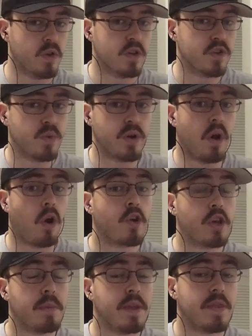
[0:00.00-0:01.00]
also an
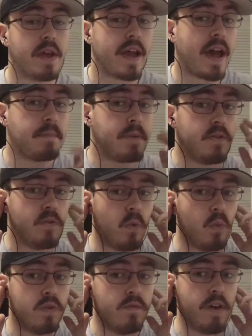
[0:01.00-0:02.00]
argument that happened
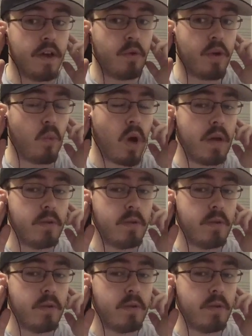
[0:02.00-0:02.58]
with veteran wide